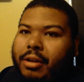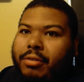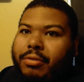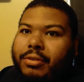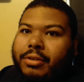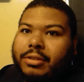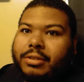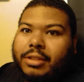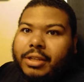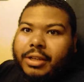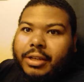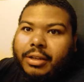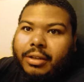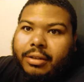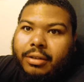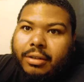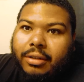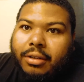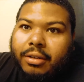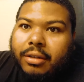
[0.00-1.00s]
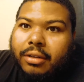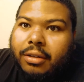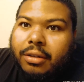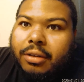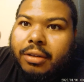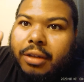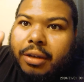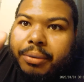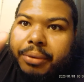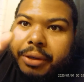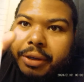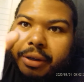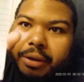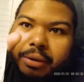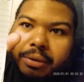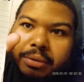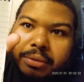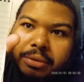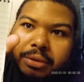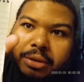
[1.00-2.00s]
off for a second. There we
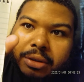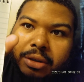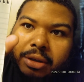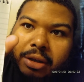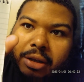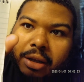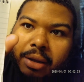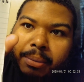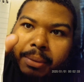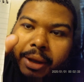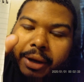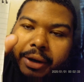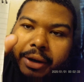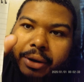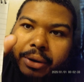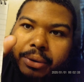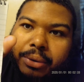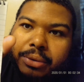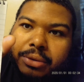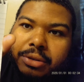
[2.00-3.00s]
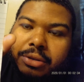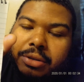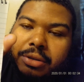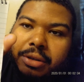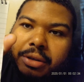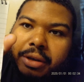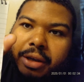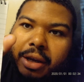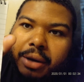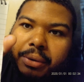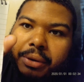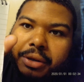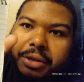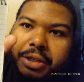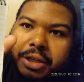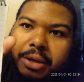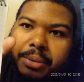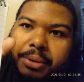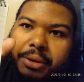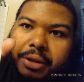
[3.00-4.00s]
go. My notes, you can't really
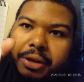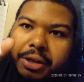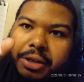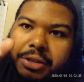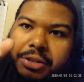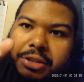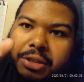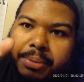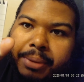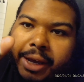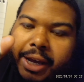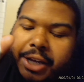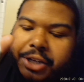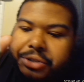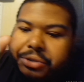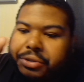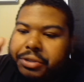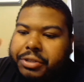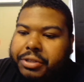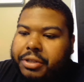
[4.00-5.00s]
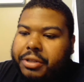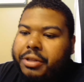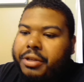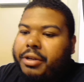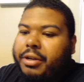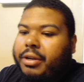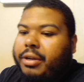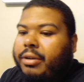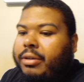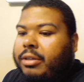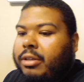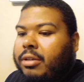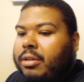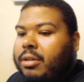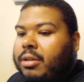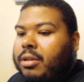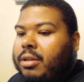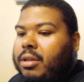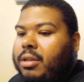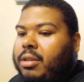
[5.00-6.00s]
tell, but there's some asterisks in there.
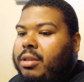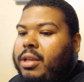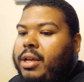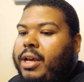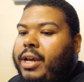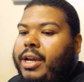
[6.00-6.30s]
The